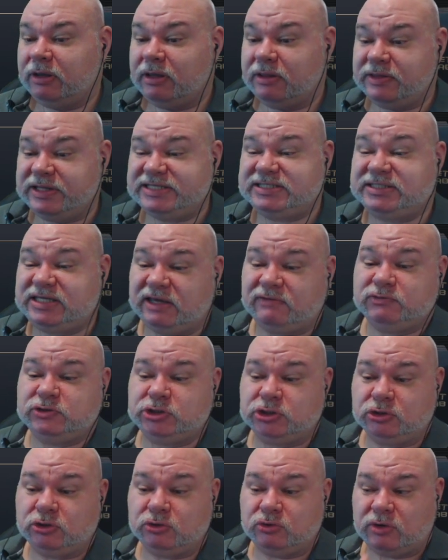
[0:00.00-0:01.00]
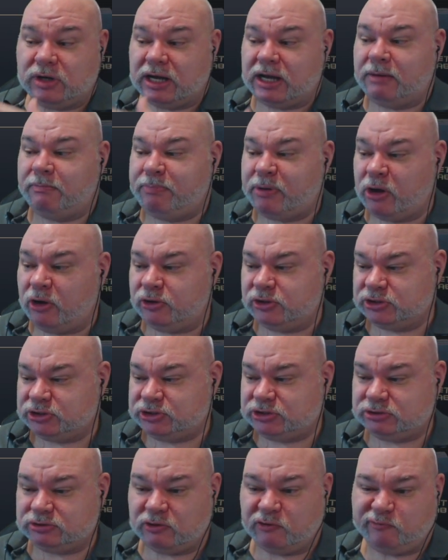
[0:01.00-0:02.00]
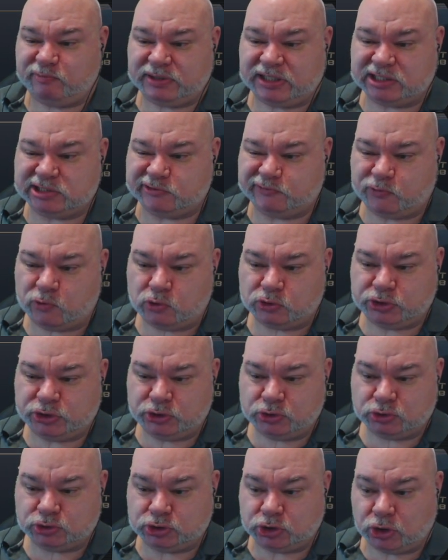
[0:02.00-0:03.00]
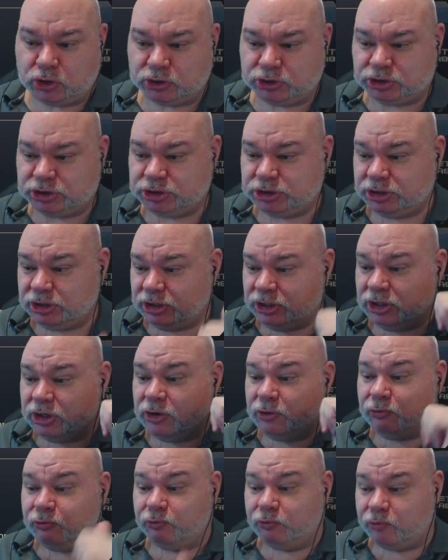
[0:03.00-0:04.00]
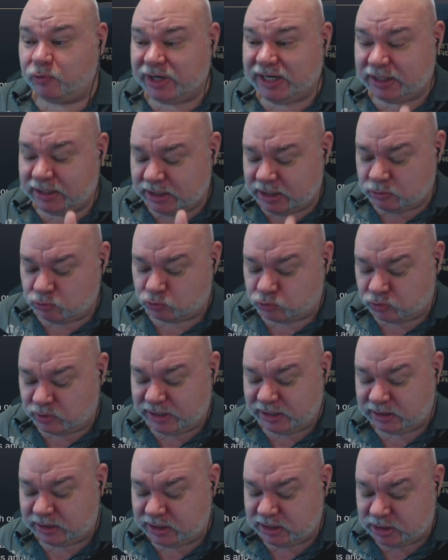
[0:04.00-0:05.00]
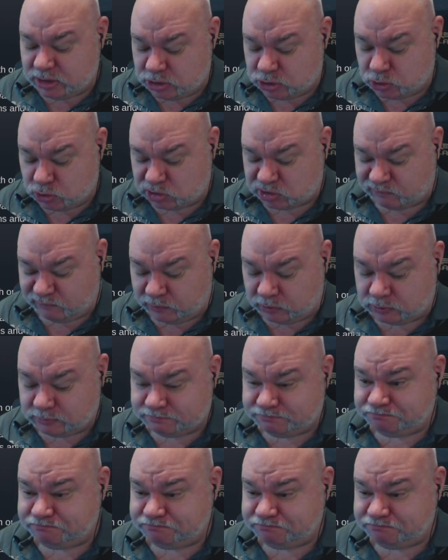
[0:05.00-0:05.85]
This gives you a bonus of +4 to your dodge. Really, really useful.